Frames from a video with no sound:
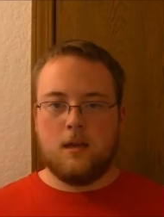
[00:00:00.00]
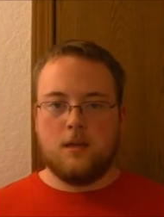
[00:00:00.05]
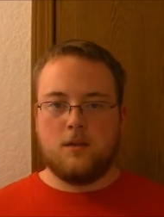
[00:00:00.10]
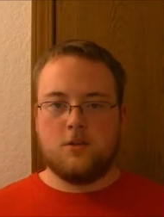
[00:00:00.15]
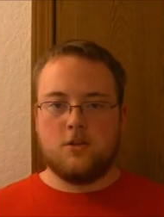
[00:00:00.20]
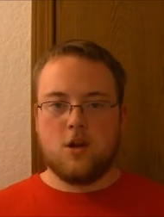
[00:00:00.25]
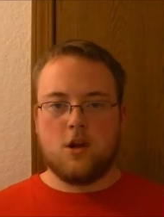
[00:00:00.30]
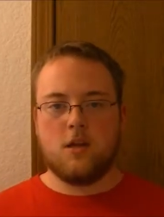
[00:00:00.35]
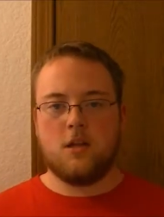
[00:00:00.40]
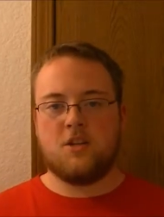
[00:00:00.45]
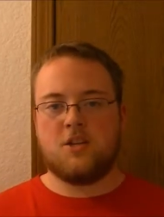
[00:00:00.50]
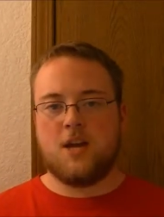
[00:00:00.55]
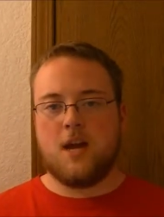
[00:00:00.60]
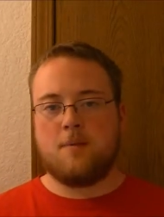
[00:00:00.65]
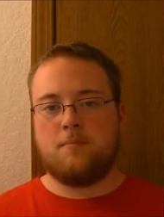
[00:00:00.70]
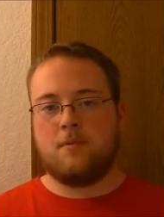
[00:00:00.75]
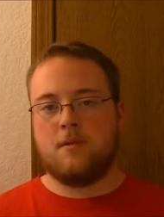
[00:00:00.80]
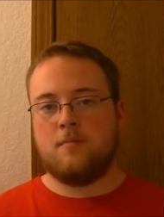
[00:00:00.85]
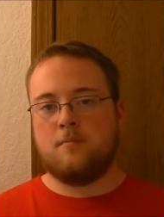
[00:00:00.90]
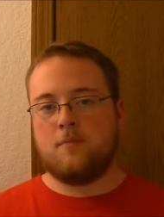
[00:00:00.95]
Charlie
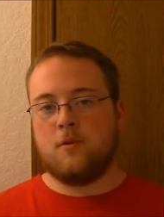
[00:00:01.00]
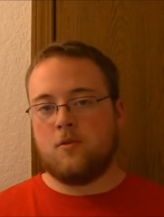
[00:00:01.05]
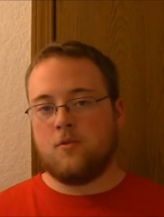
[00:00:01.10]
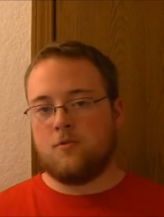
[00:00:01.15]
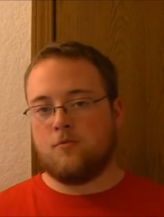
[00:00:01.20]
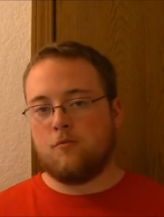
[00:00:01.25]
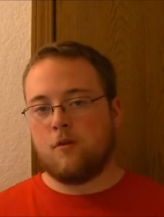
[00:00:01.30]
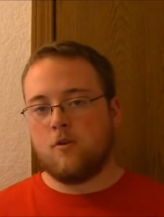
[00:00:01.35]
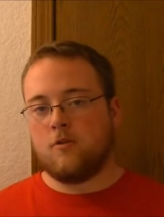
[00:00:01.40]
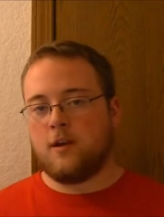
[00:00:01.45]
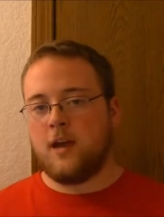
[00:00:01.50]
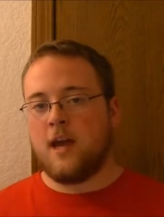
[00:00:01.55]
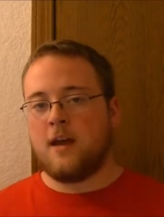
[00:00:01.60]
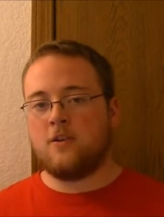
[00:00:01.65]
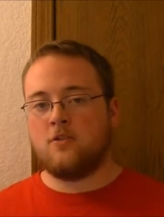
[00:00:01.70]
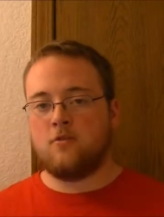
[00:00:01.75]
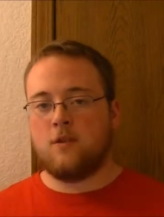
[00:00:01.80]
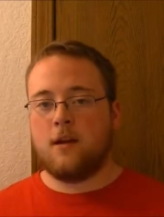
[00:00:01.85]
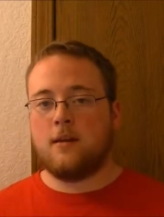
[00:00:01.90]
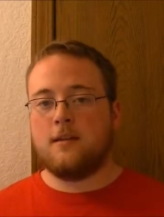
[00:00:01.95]
Chaplin both wrote
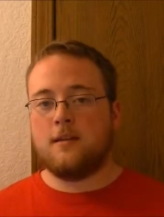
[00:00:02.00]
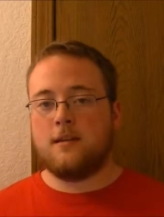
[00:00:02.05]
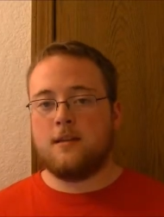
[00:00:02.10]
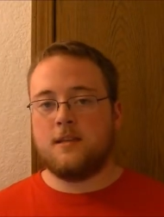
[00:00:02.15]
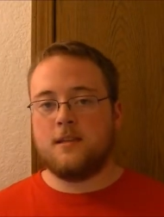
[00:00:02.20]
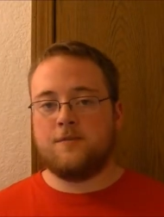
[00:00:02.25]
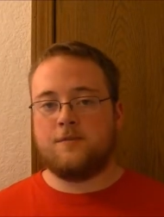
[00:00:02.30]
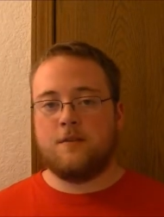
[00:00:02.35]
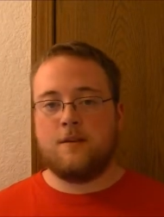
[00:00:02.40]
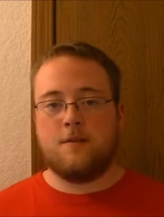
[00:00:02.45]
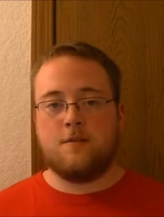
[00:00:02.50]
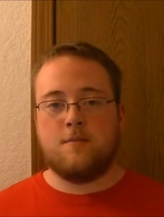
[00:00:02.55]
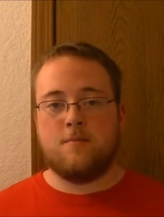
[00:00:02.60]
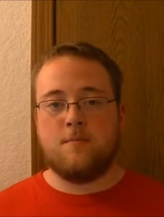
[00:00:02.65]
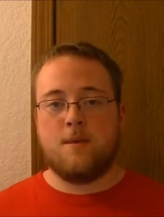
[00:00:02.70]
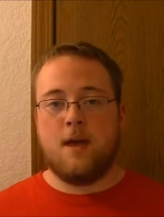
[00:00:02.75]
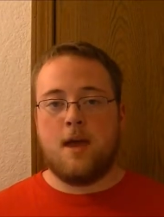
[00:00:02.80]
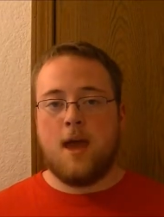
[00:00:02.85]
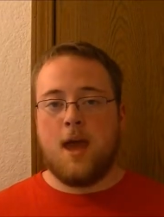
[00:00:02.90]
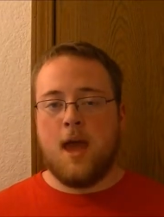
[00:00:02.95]
and directed this
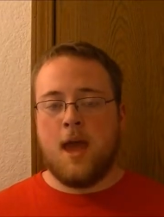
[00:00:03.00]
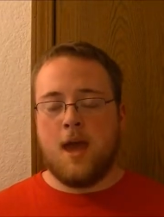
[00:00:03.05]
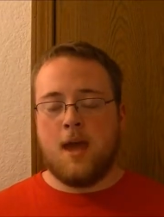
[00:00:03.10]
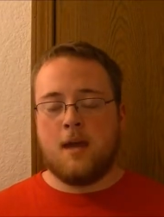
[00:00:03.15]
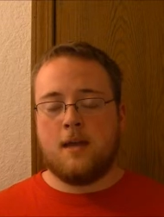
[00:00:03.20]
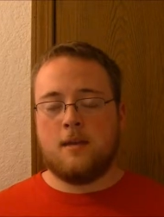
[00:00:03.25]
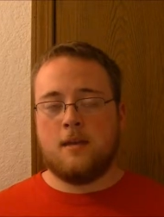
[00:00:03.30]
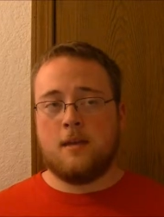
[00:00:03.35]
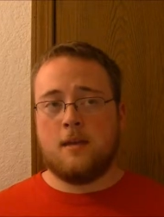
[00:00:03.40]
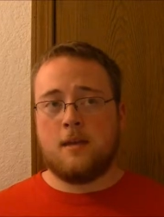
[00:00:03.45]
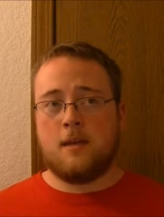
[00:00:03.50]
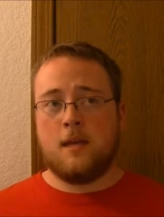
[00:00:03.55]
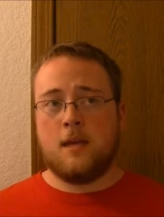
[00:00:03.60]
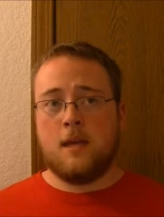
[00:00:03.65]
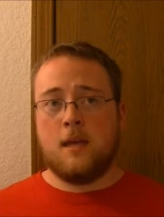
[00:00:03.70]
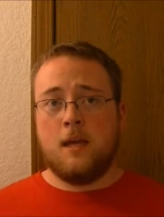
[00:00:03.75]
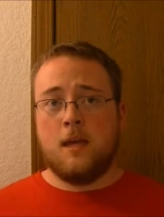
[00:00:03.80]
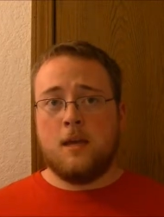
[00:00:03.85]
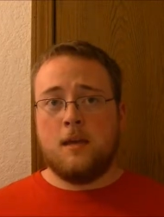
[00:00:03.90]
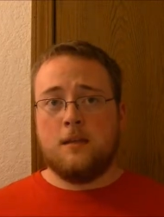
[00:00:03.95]
film, and
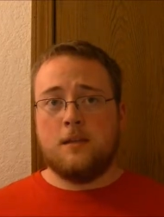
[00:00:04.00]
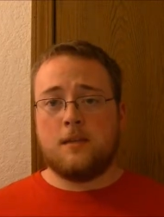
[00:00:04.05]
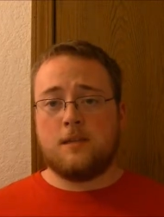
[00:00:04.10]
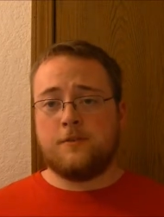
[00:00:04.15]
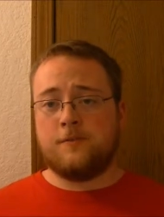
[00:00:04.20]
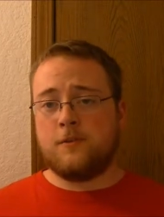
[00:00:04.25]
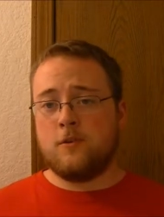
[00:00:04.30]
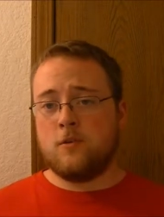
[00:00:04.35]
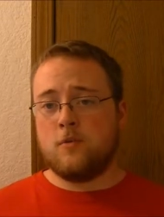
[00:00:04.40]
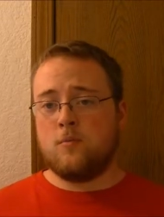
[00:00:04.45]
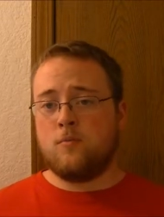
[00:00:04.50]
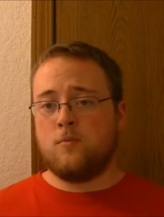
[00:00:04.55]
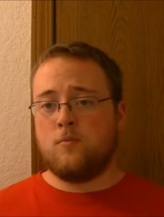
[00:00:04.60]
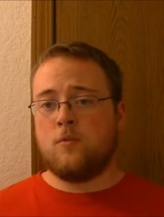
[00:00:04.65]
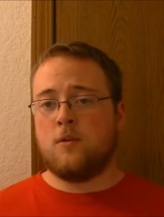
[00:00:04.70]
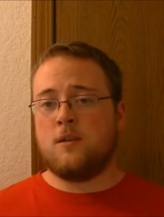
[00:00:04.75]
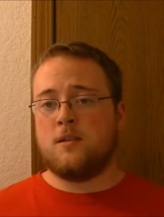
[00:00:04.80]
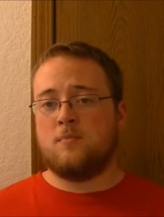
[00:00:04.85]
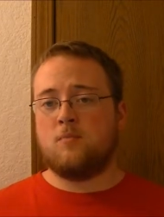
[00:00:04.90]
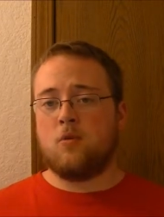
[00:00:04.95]
this film
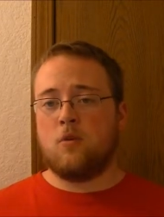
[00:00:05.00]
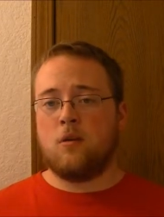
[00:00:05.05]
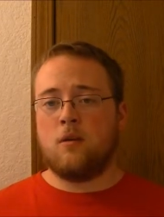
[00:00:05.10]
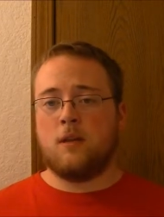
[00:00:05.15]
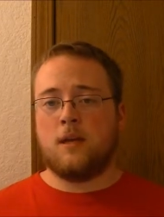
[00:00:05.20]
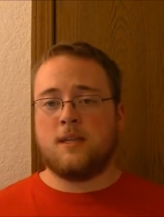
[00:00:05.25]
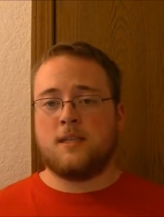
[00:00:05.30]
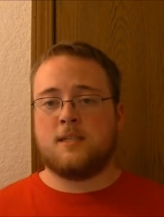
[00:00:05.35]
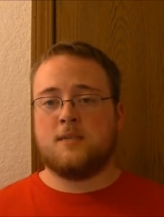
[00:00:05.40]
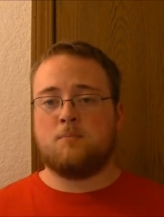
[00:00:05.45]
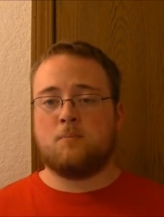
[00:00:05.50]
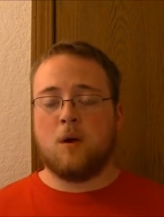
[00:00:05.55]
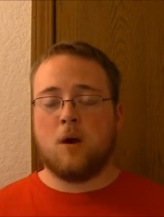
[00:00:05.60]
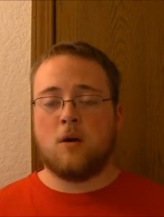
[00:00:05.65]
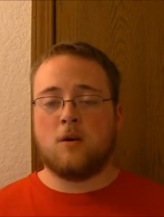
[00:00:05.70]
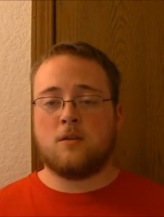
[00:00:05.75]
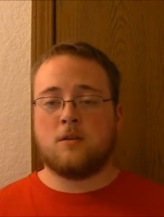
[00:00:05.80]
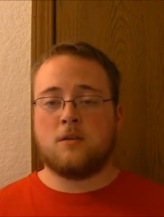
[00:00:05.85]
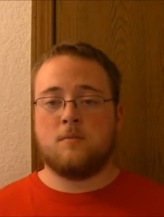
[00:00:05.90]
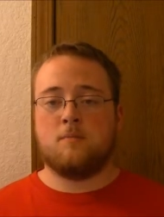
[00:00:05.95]
was more or less
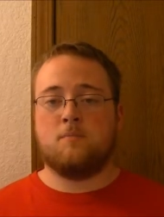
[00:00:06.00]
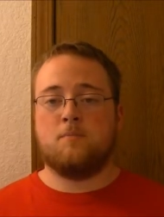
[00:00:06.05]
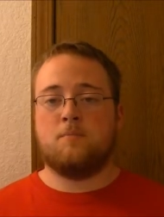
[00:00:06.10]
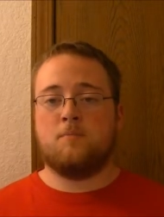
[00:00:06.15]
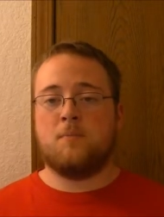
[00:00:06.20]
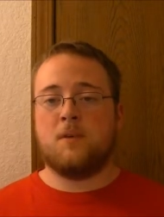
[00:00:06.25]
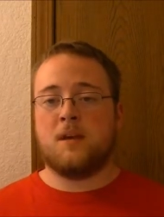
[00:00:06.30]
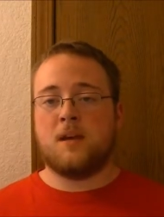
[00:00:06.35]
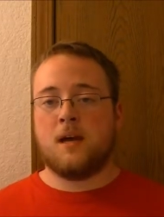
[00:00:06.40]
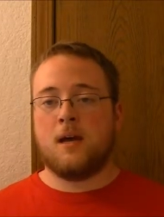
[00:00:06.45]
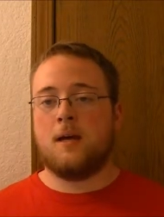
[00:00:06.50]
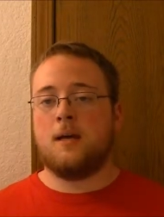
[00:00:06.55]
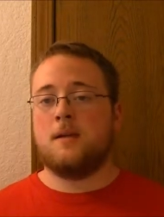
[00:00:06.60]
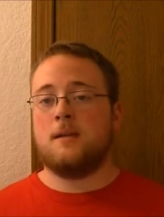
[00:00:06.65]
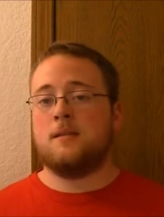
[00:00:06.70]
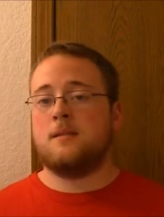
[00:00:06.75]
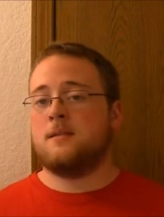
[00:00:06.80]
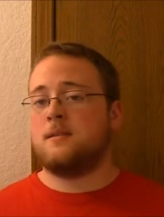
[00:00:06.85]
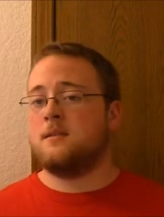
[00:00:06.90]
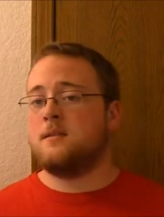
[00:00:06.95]
sparked
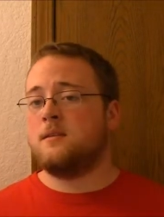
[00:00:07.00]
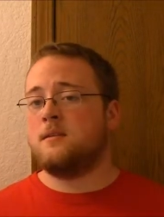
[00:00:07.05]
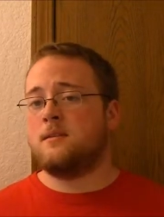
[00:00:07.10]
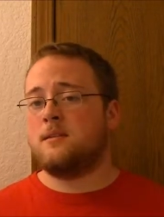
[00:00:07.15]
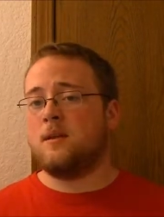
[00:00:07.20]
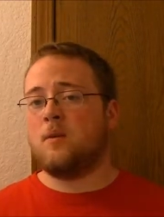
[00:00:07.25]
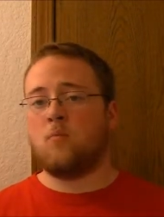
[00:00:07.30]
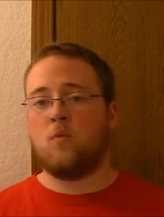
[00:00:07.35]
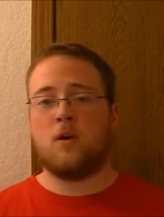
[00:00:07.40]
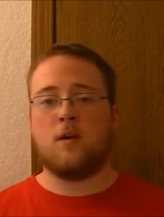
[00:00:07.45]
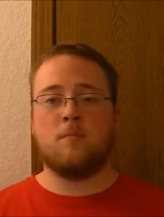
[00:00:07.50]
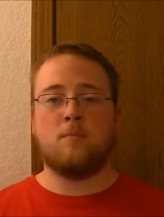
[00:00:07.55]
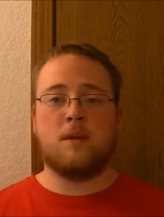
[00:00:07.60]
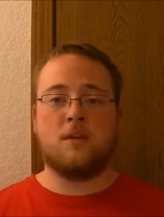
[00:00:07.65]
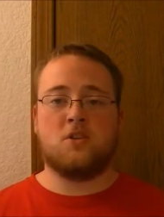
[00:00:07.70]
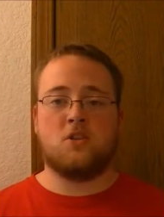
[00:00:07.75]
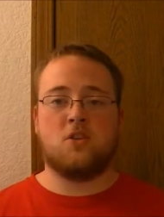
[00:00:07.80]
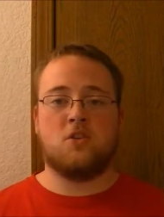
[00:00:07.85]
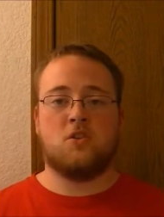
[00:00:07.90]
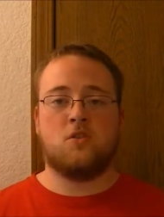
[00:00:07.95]
because someone
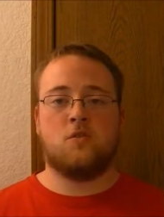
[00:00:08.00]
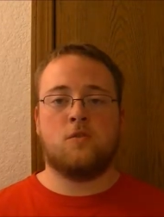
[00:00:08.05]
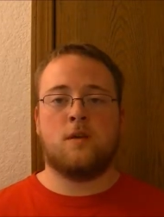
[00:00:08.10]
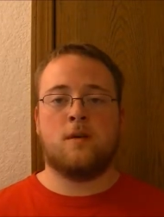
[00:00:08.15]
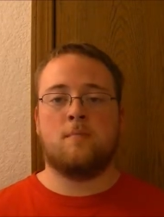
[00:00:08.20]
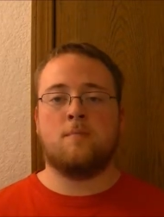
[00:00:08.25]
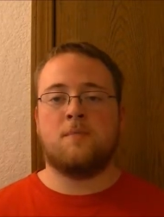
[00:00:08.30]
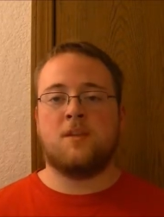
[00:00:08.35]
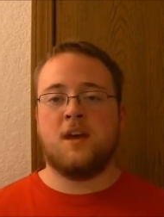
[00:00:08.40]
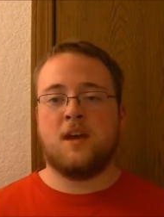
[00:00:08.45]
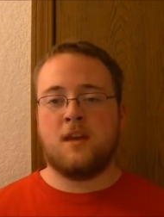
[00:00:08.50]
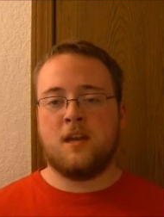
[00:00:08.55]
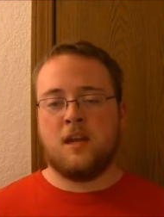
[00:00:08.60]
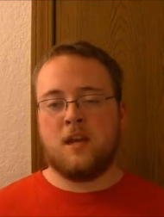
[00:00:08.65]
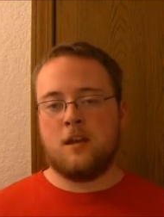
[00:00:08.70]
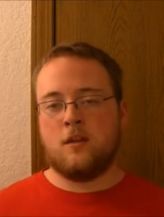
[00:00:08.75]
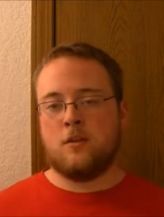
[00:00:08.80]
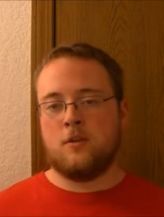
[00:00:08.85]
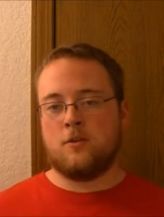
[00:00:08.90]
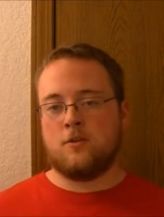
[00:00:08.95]
mentioned to him that
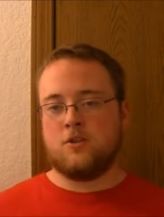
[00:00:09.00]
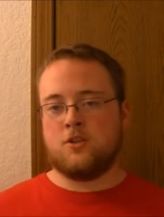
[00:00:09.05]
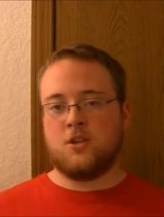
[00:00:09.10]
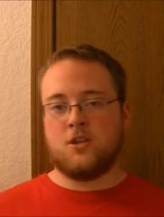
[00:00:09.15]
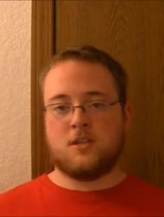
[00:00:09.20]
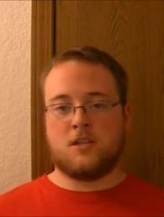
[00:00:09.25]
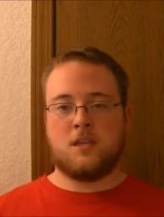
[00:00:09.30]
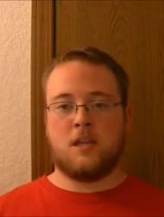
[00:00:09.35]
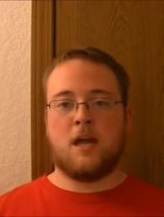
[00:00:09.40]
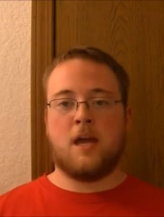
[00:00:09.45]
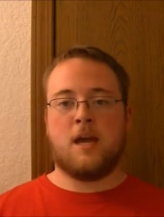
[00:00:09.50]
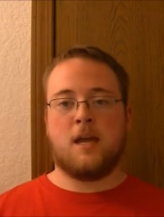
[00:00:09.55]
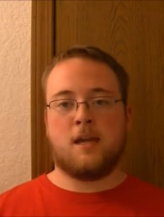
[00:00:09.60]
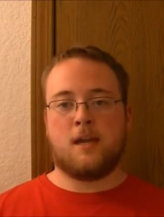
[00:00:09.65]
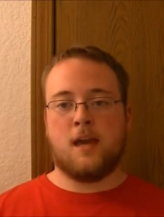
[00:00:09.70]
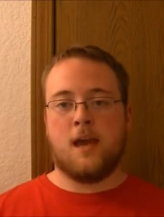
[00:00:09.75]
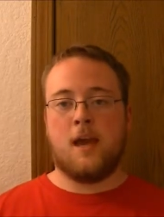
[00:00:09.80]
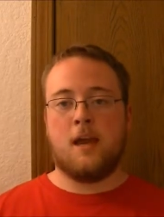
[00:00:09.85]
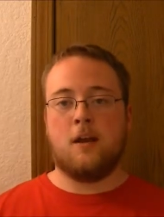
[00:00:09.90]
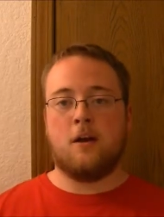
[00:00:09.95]
he looked just
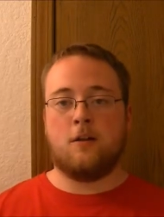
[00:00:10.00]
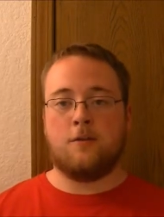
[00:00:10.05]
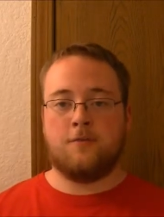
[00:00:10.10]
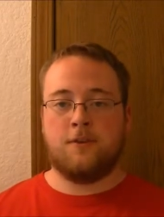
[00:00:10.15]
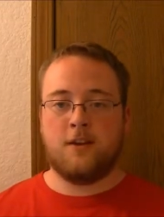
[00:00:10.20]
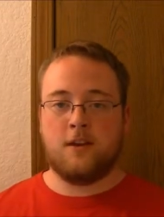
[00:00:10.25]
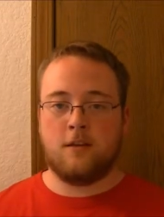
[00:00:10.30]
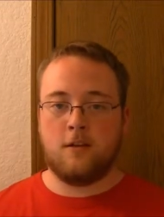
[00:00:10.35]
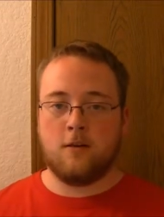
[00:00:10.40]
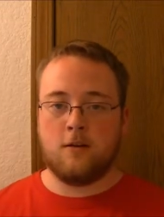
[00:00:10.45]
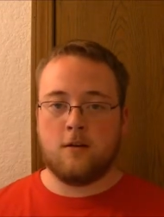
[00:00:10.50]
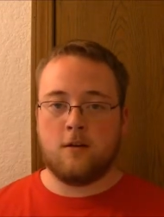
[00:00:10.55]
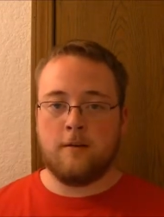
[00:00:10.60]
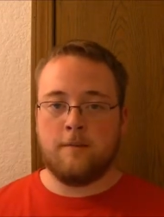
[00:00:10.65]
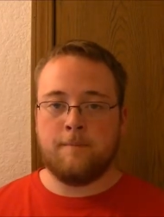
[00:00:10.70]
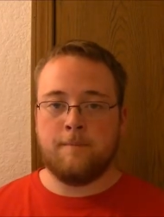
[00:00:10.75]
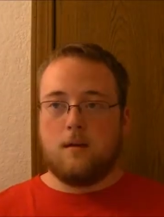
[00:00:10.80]
like Adolf Hitler.